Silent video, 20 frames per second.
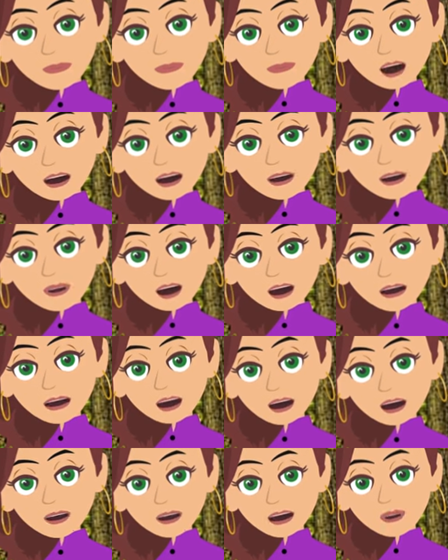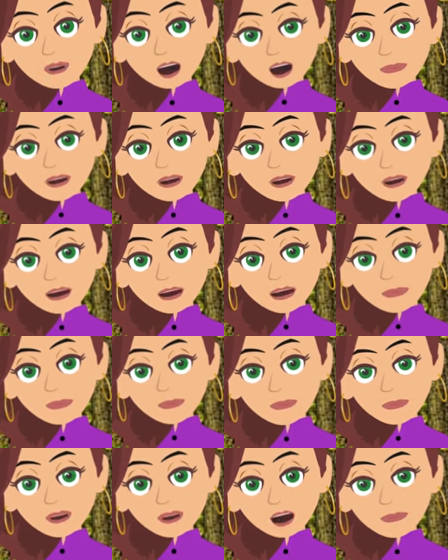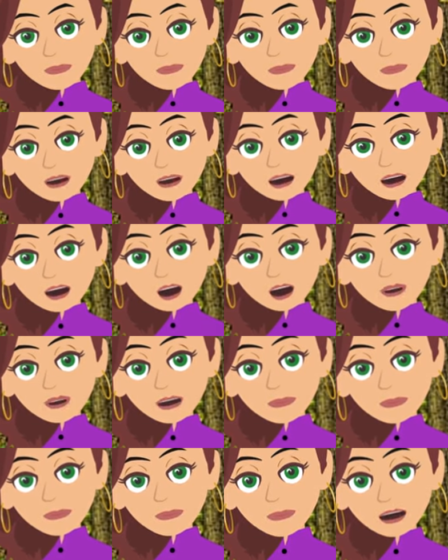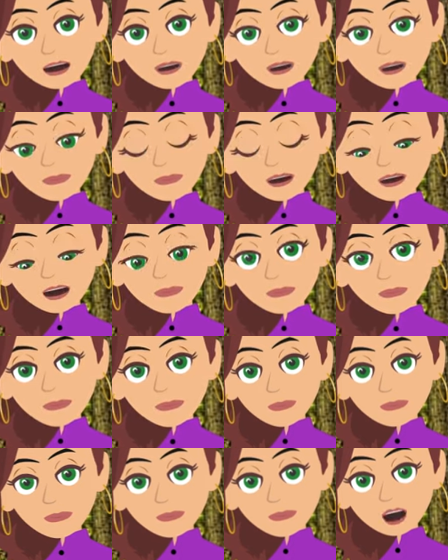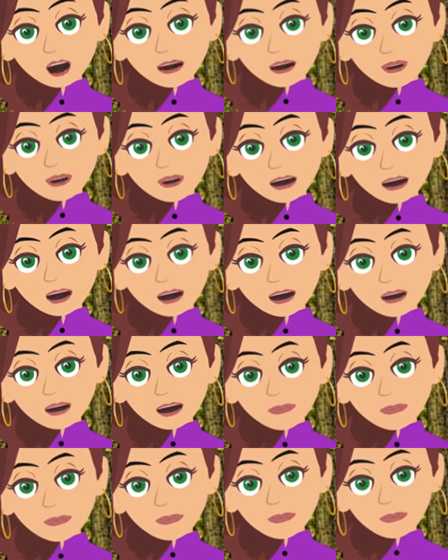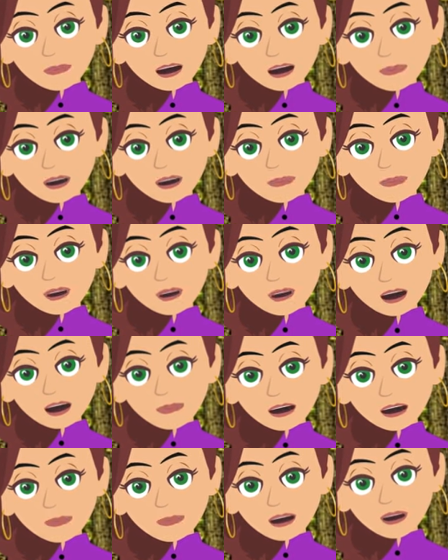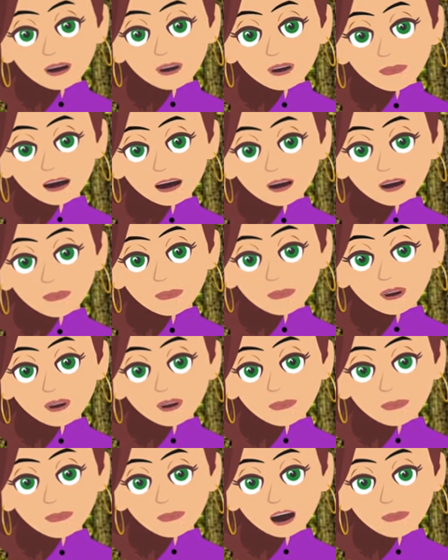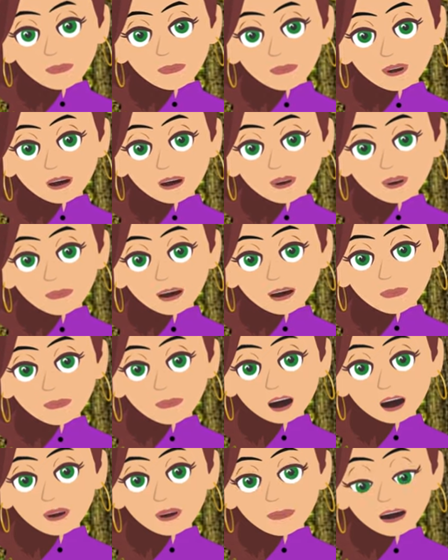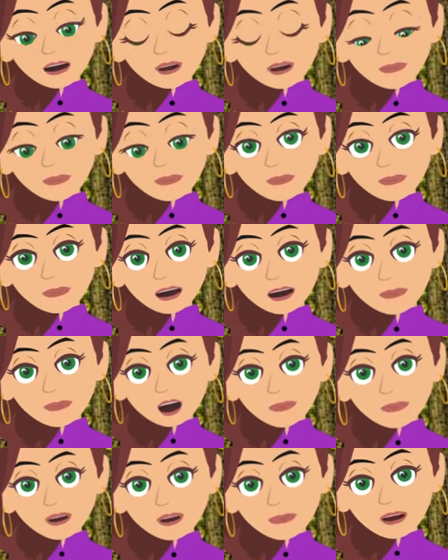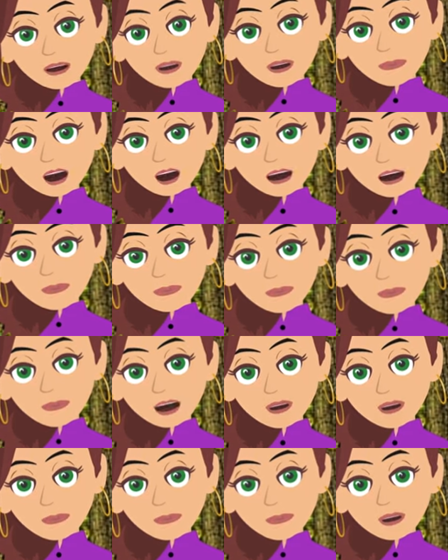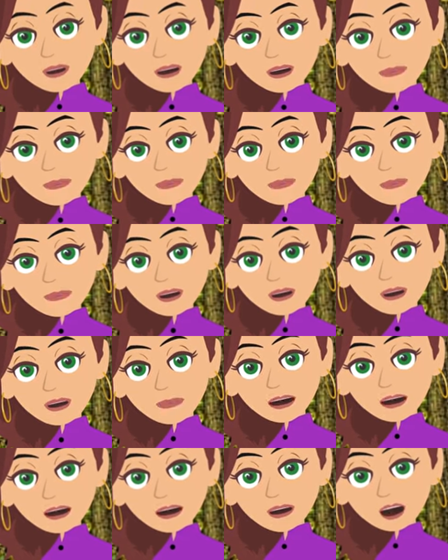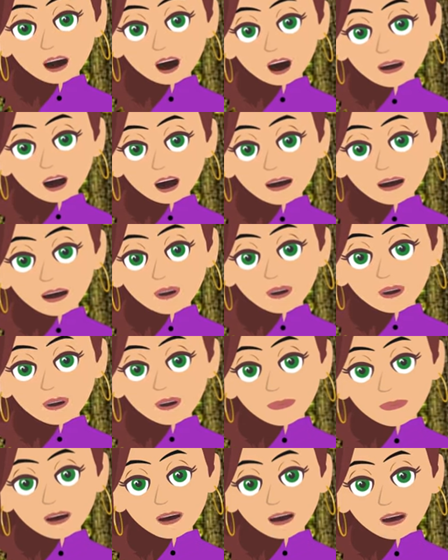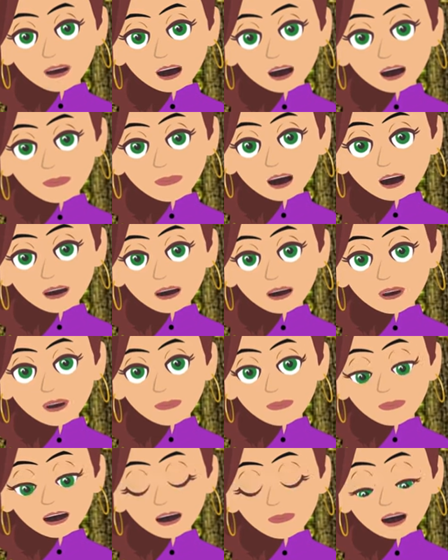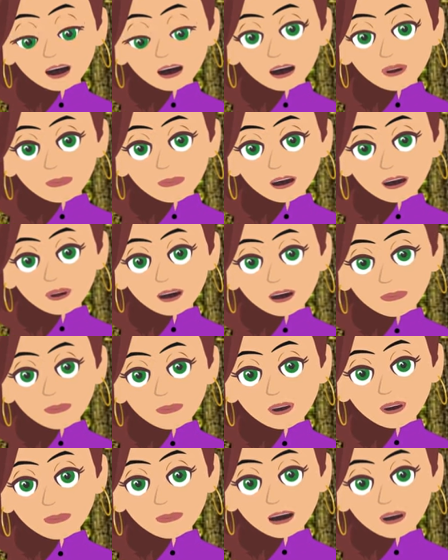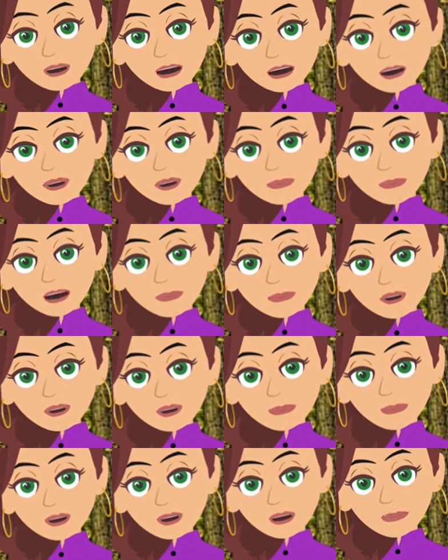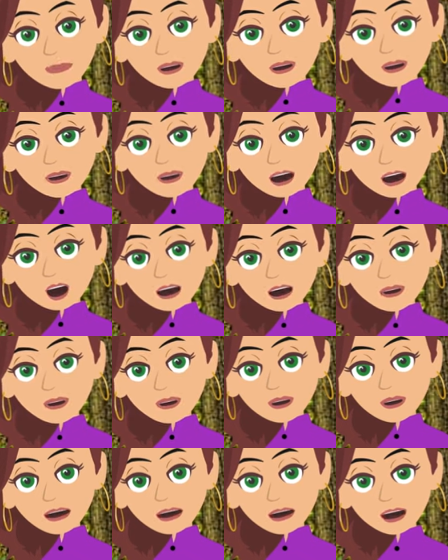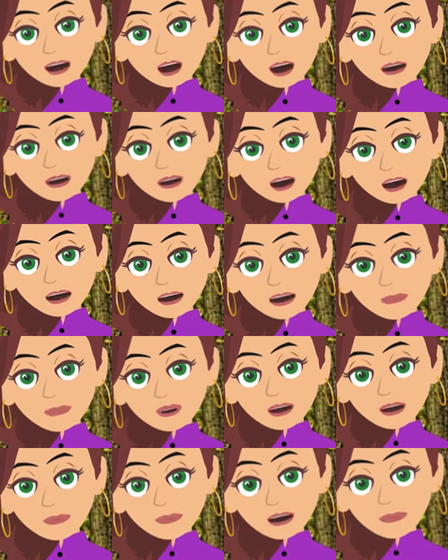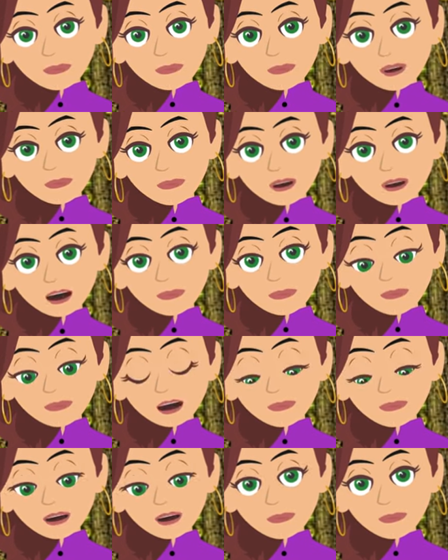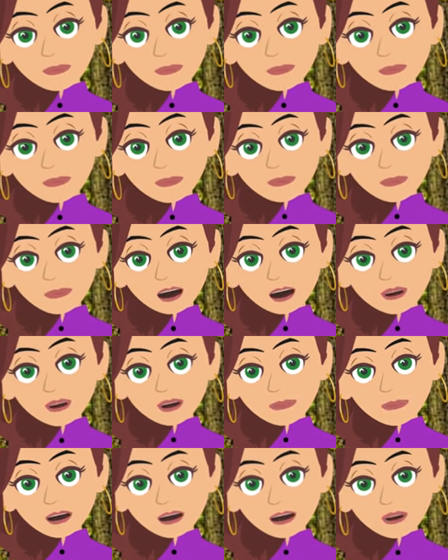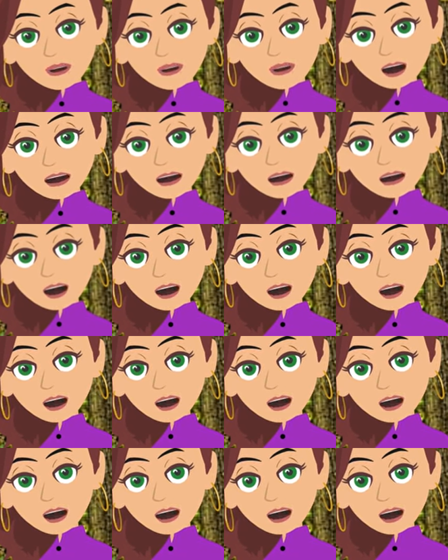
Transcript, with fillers: There is enough for everyone. This time of powerful energy moving is like a magnifying glass that is placed over the top of everything and everything that is is amplified so if you feel abundant you become more abundant if you feel impoverished you become more impoverished if you feel well you are weller if you feel sick you are sicker this is what's going